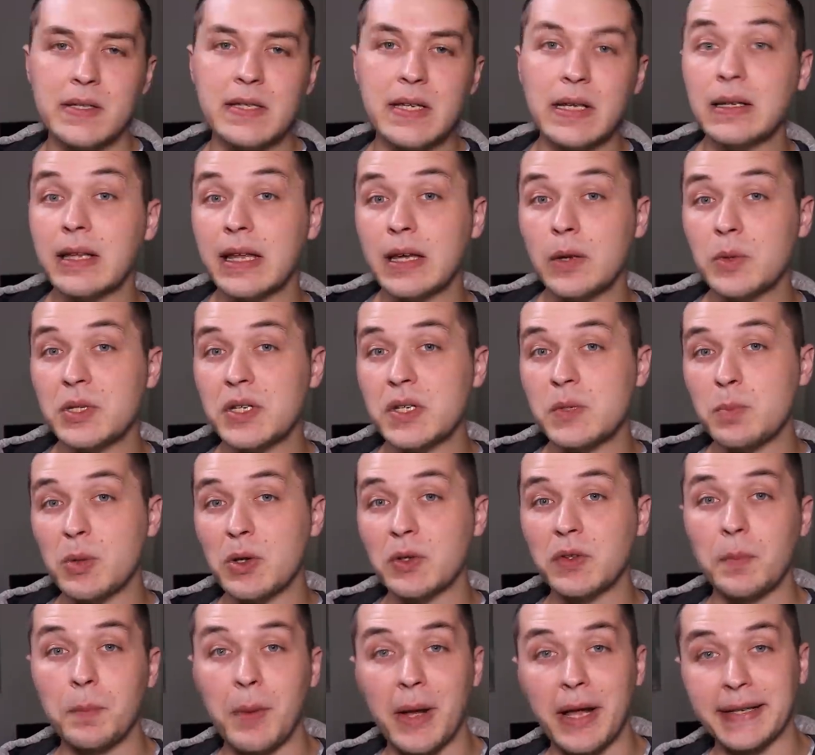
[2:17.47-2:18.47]
You see, language is
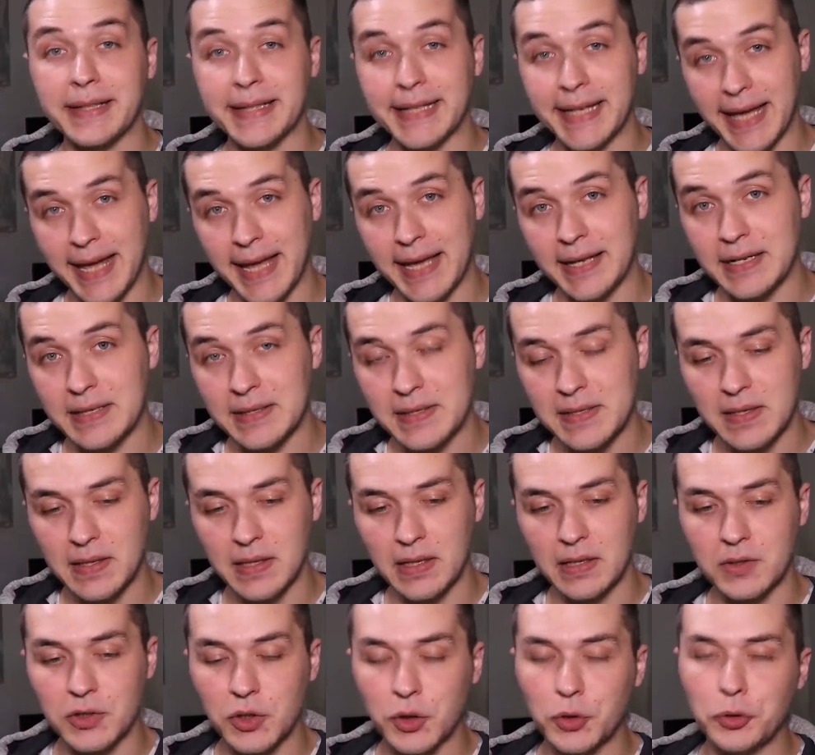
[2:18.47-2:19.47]
built upon cadence,
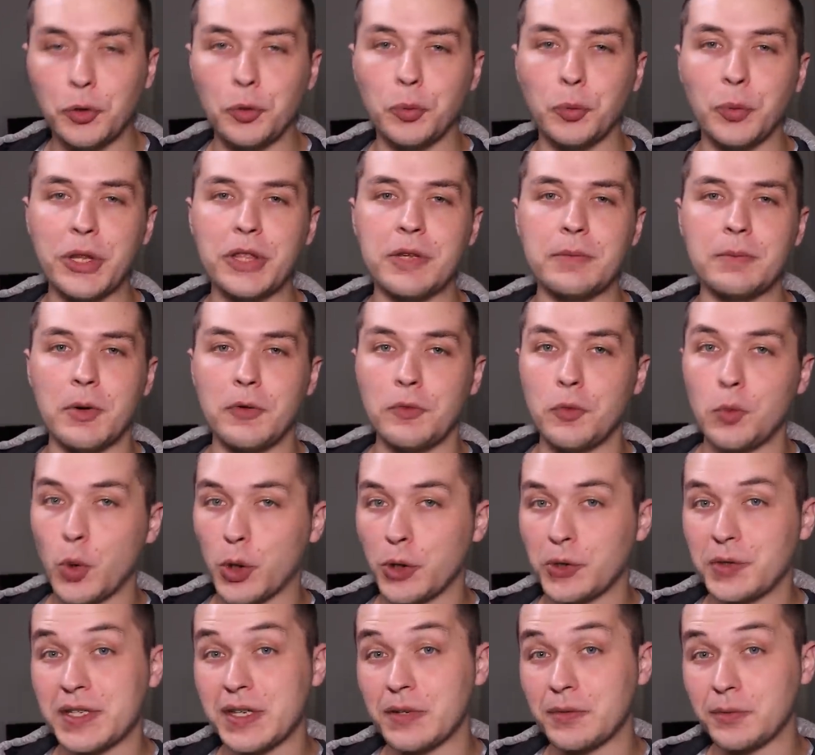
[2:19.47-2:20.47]
the internal rhythm of
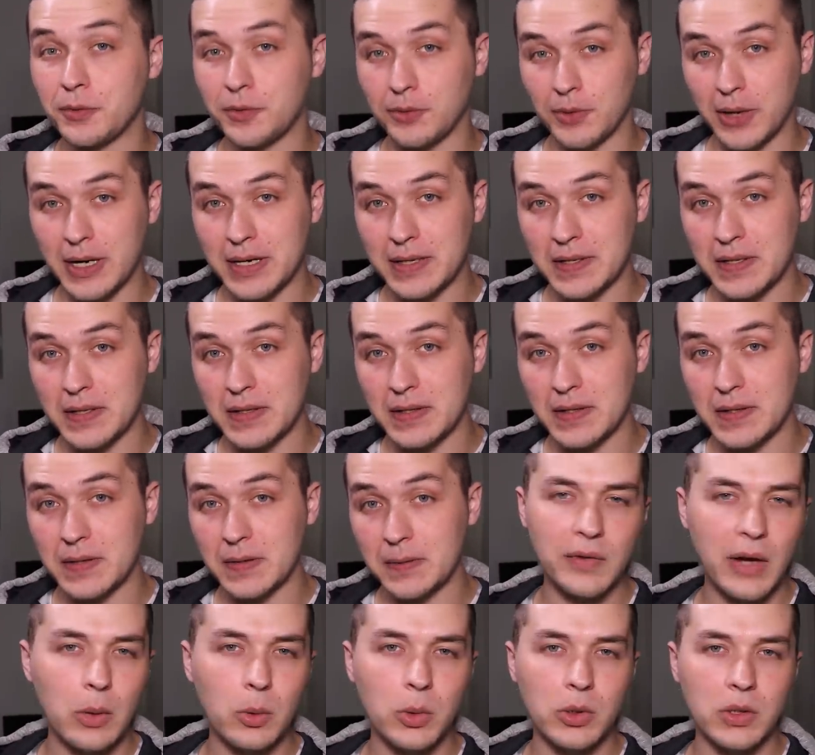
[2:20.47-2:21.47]
words and
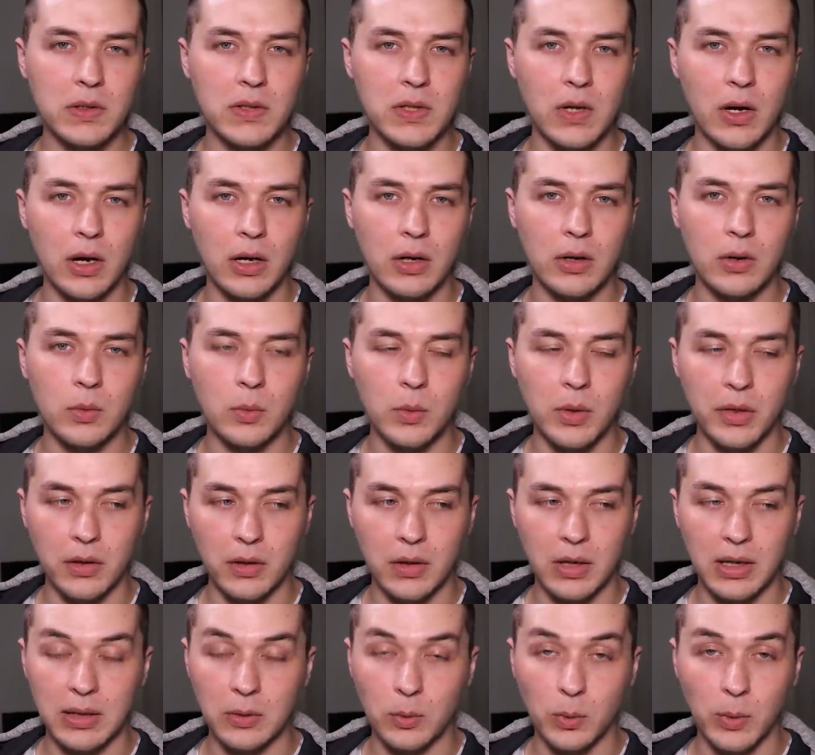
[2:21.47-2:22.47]
phrases. If I were to talk with
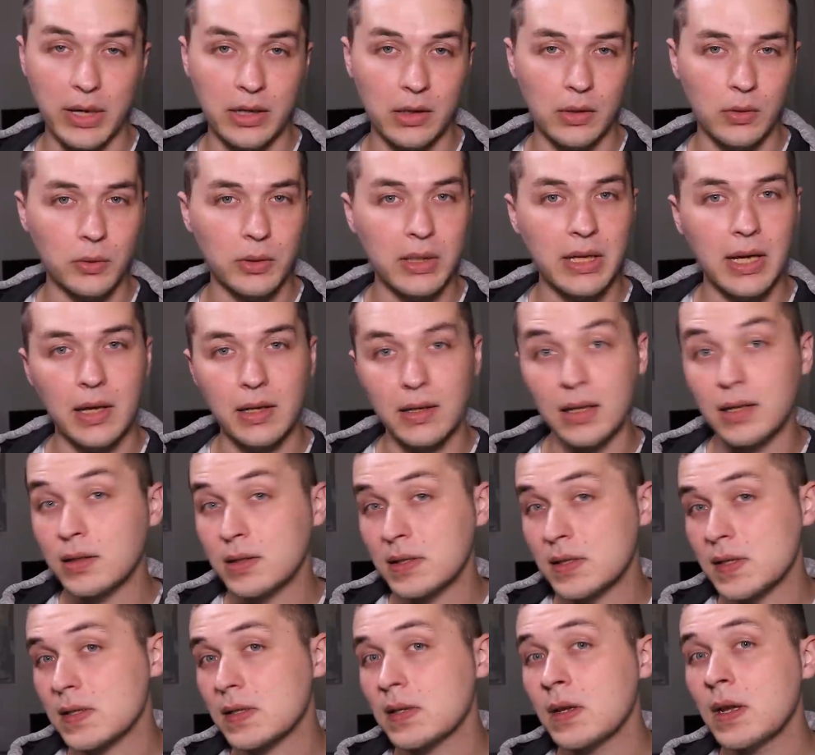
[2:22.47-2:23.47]
an irregular
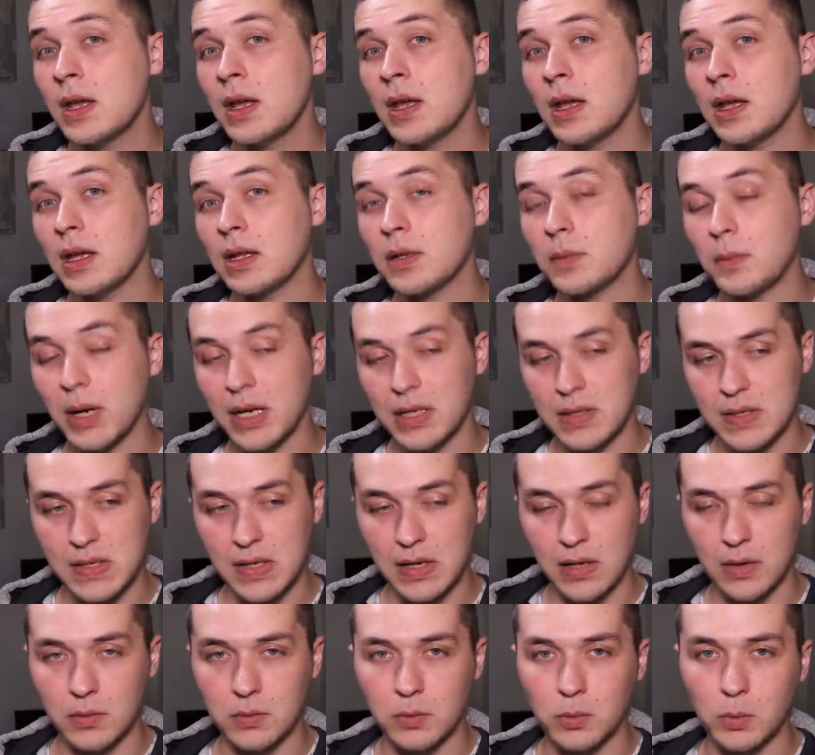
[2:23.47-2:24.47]
cadence, it might
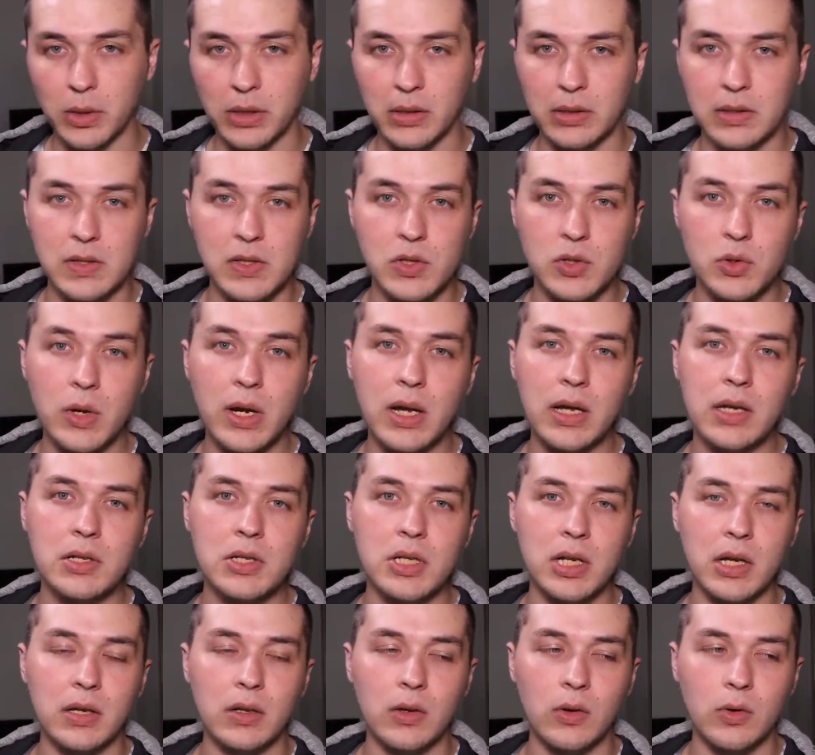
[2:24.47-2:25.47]
sound really
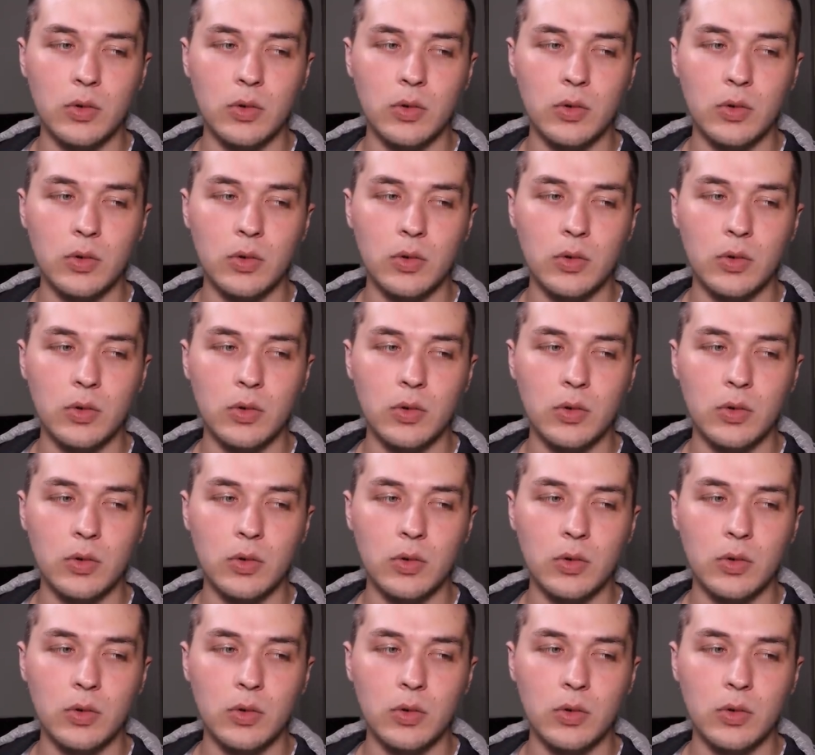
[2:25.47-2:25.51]
strange and